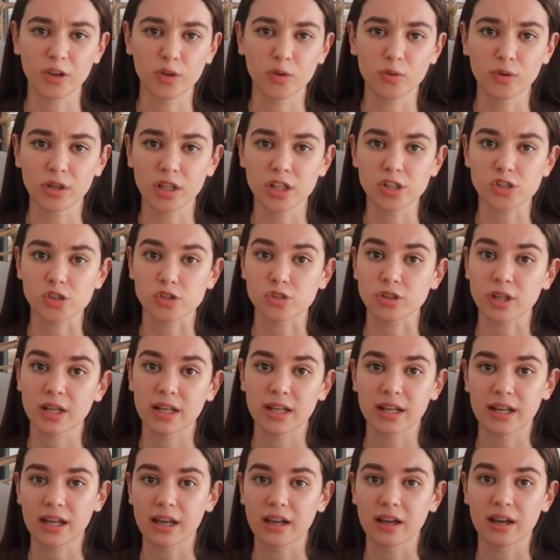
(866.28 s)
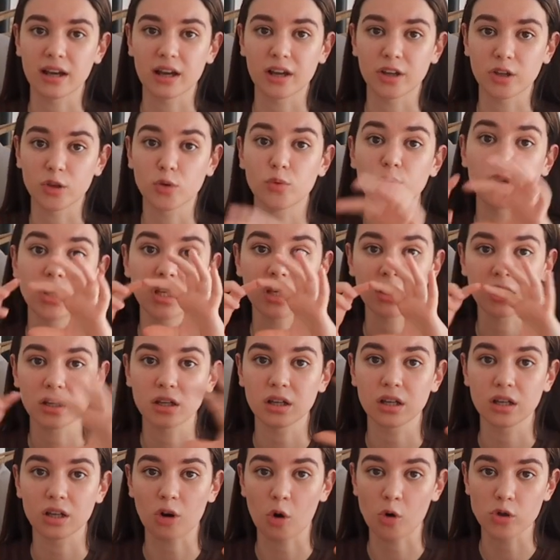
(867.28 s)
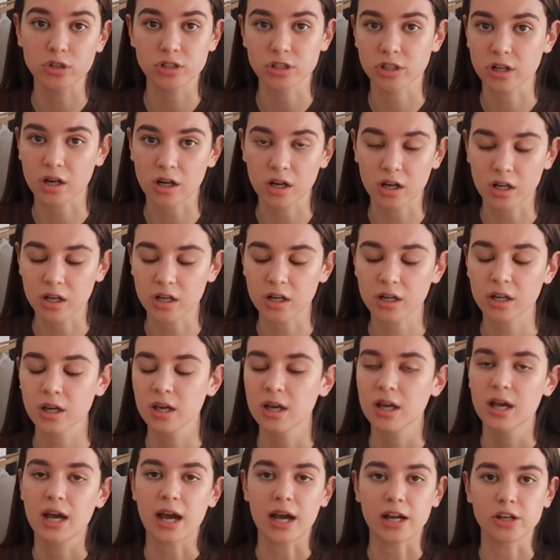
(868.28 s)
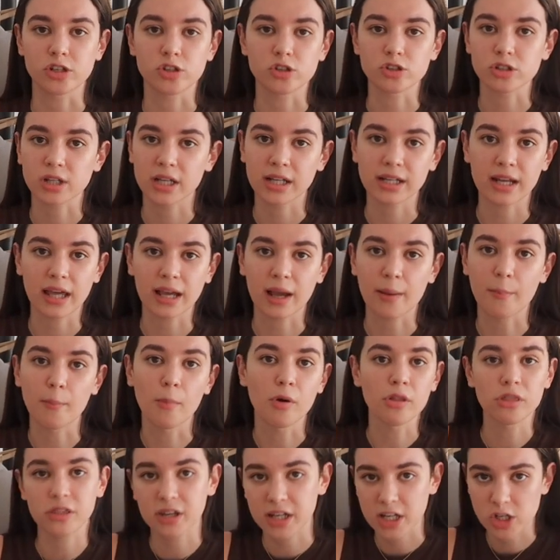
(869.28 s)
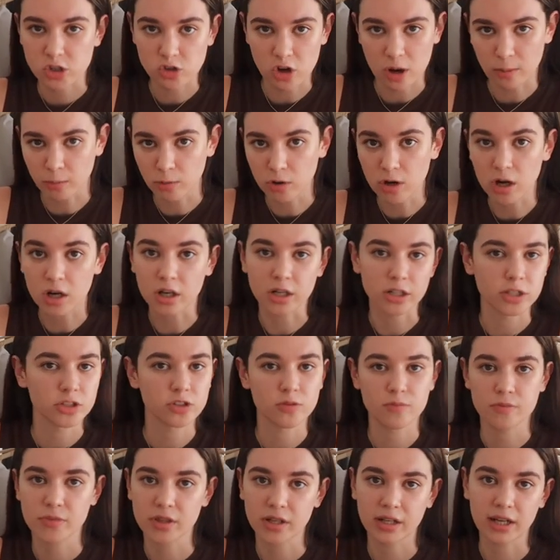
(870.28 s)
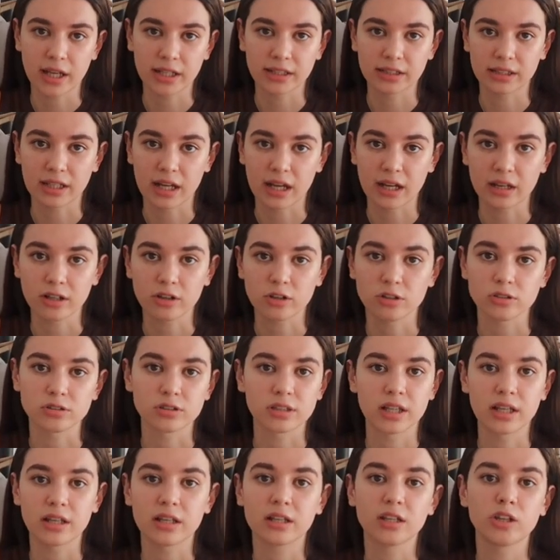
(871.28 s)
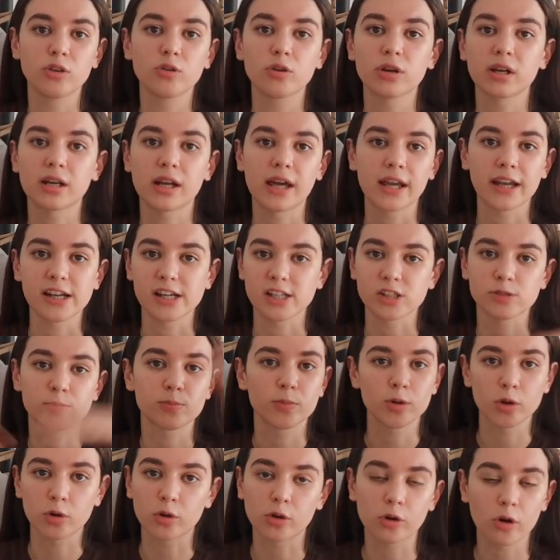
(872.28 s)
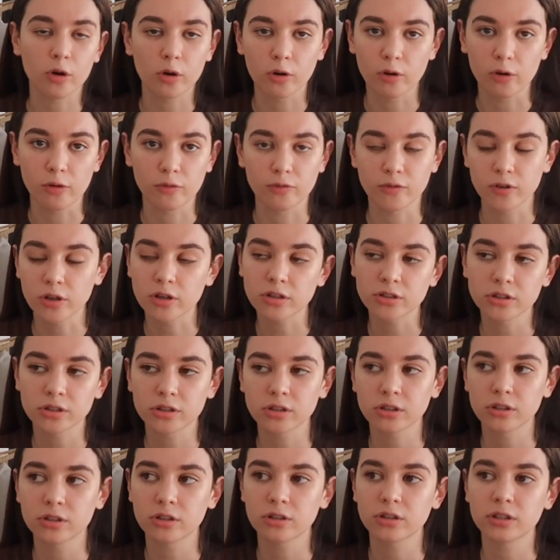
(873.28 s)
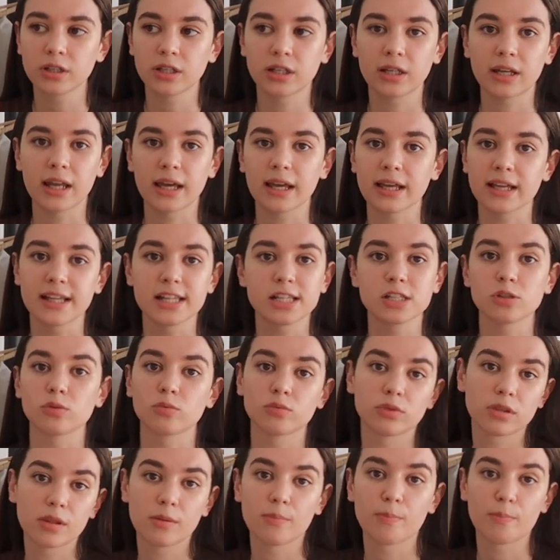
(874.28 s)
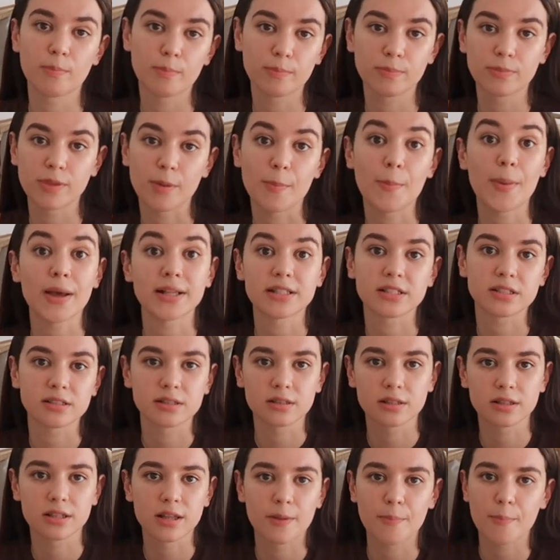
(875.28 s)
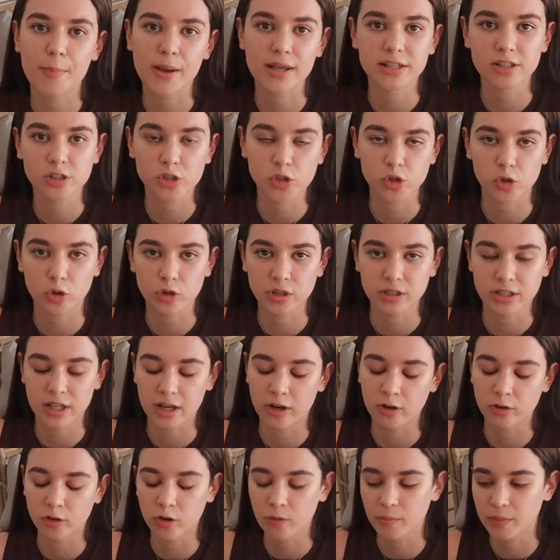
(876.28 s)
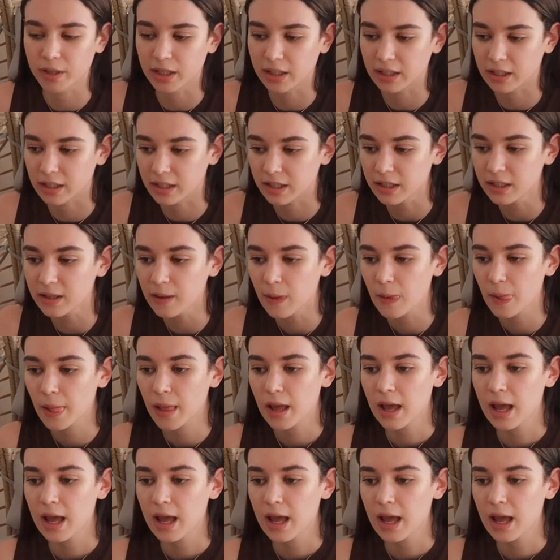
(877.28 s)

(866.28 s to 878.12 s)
uni, just get like a uni Oyster card and just get like a monthly travel card, something like that, because then you can like explore all of London, and like it's the best choice economically.